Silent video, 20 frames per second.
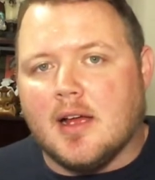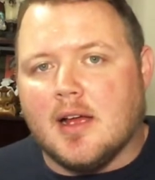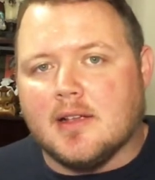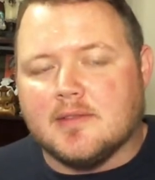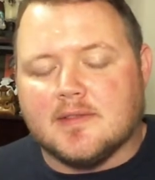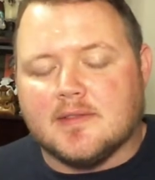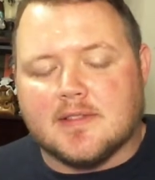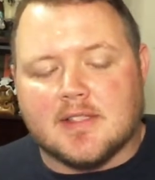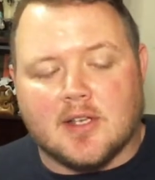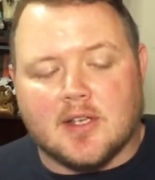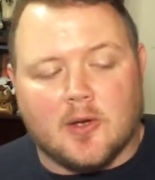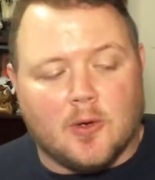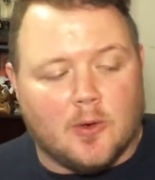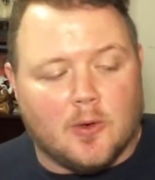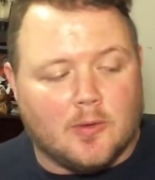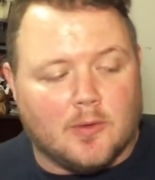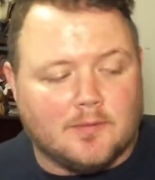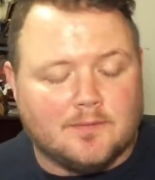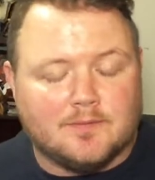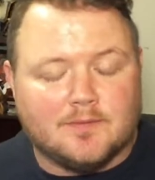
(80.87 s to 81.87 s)
So
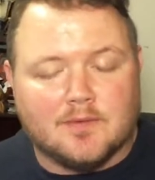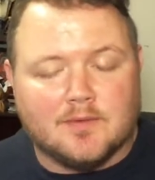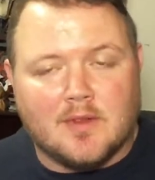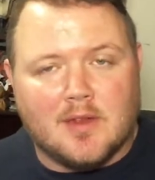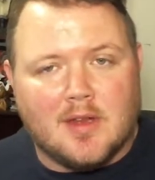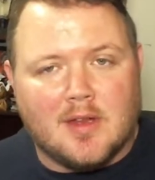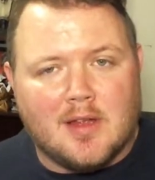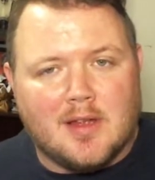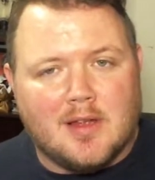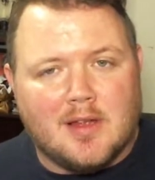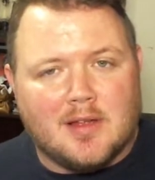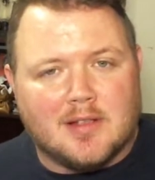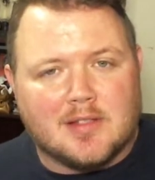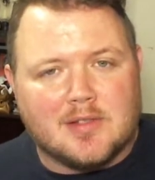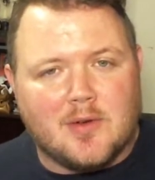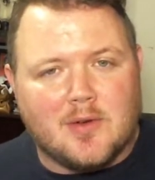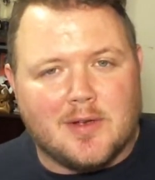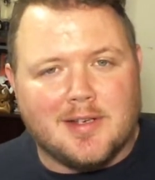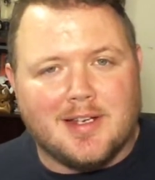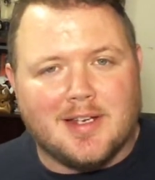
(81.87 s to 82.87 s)
let's go
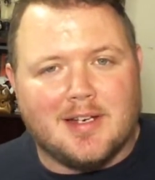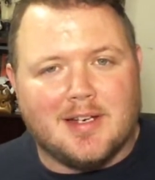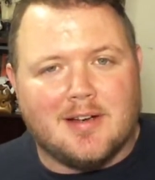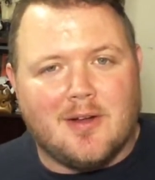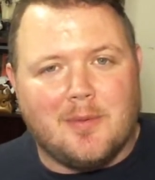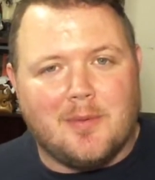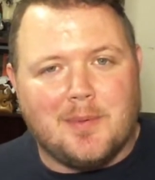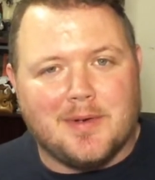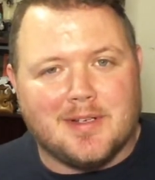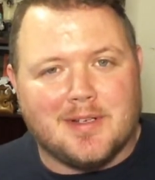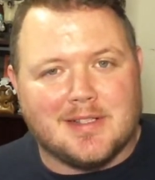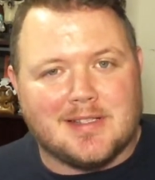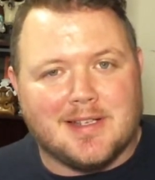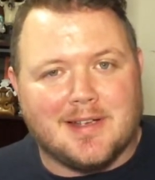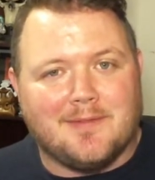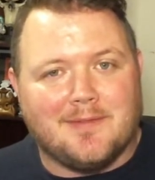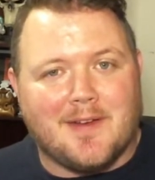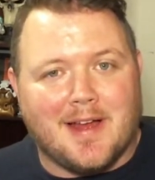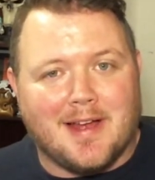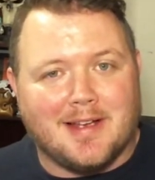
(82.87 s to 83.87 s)
ahead and get it open and see
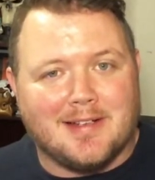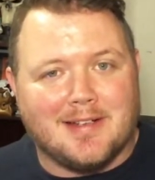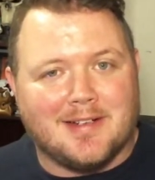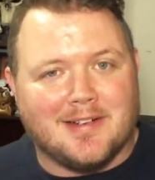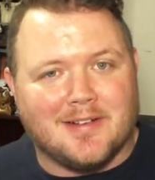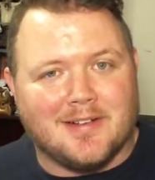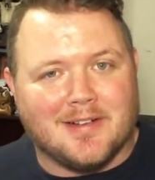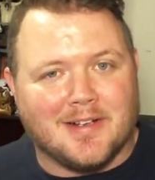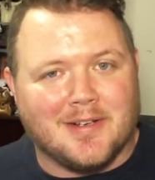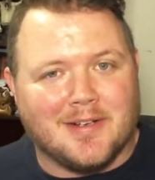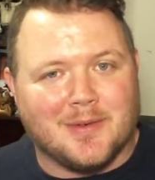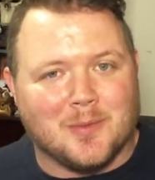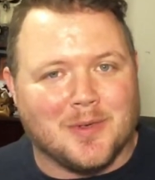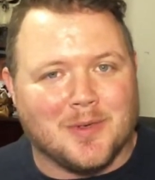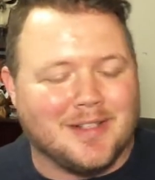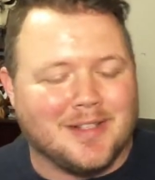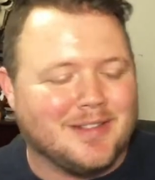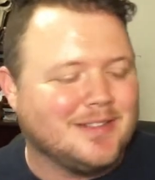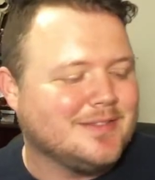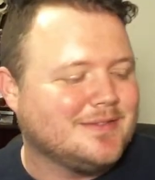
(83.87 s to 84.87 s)
if I ended on a good
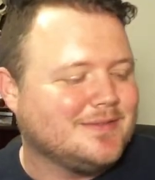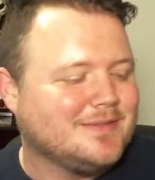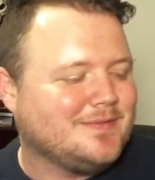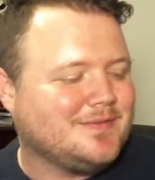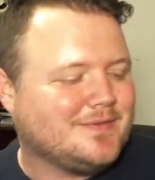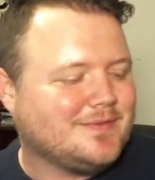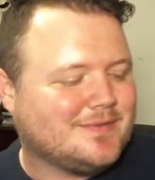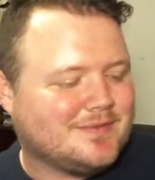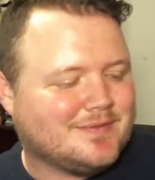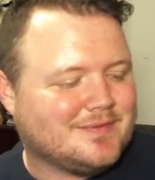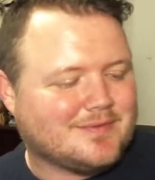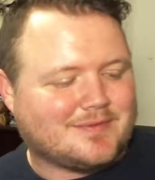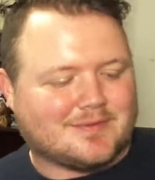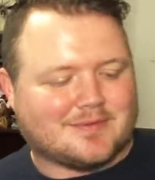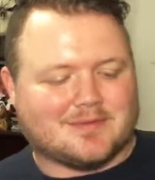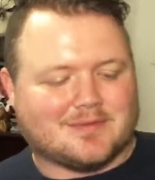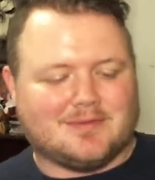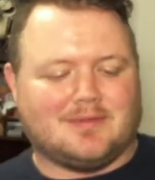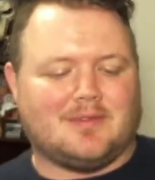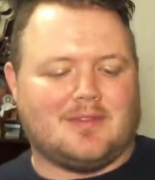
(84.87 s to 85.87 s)
one.
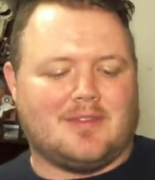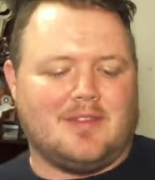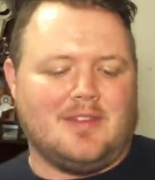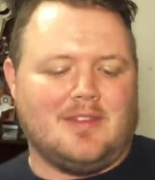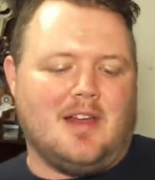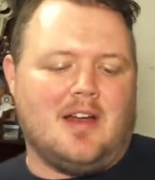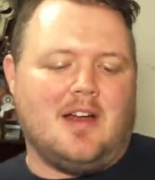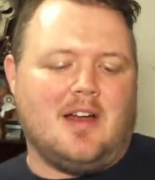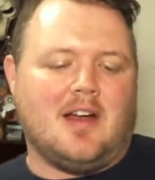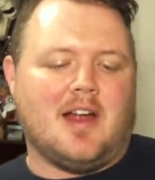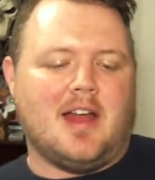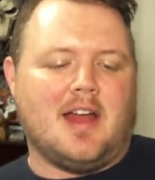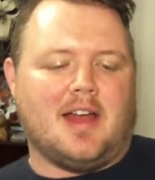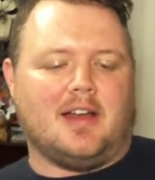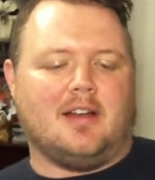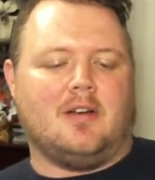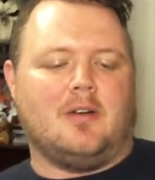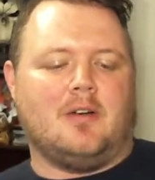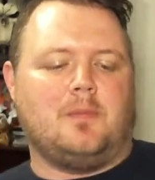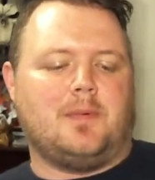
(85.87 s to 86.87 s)
Alright,
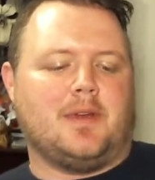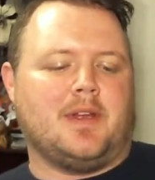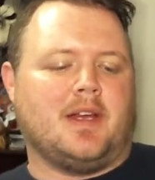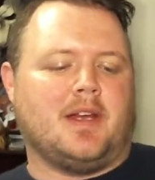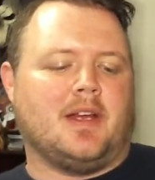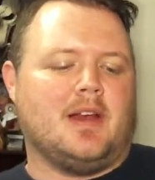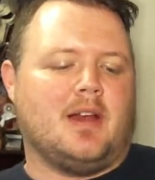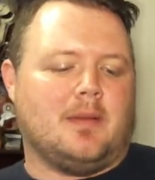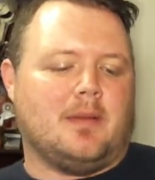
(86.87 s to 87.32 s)
opening up.